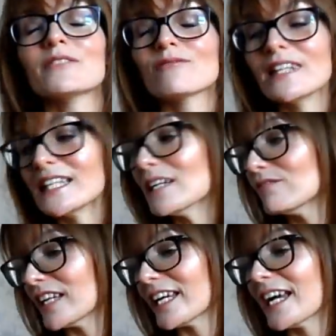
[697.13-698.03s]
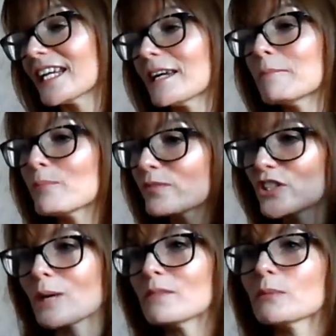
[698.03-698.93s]
it was really lovely, and it
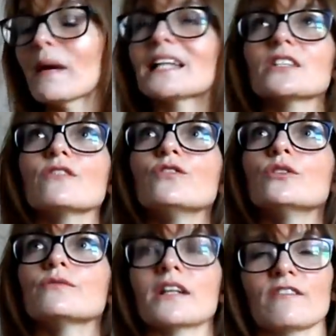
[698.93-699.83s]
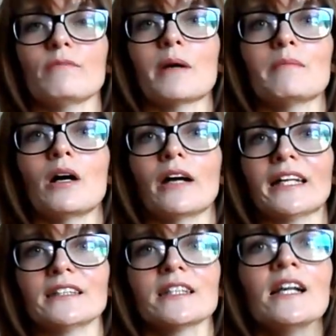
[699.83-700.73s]
jumped back to the forefront of my
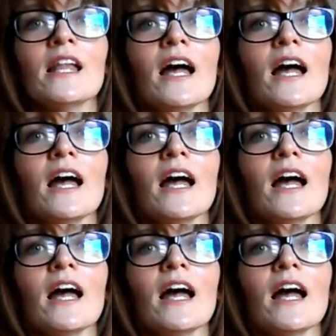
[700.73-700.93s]
mind.